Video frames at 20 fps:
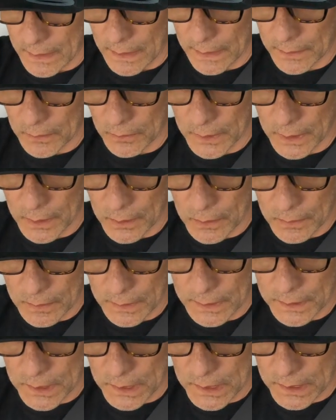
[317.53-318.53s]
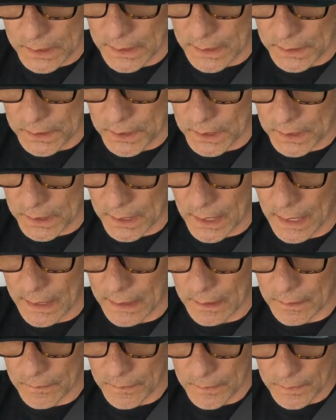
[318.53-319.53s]
I don't know, it just
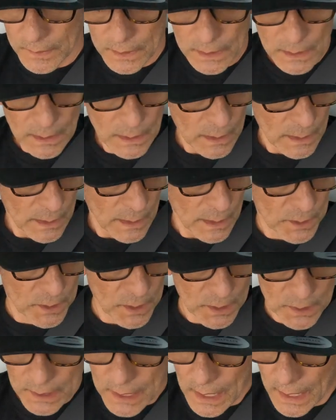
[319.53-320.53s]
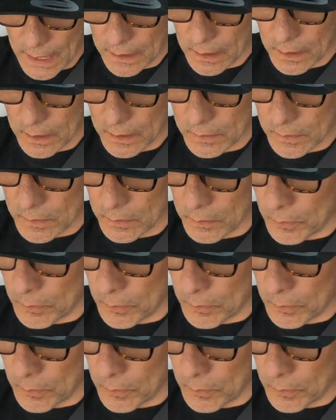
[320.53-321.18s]
kind of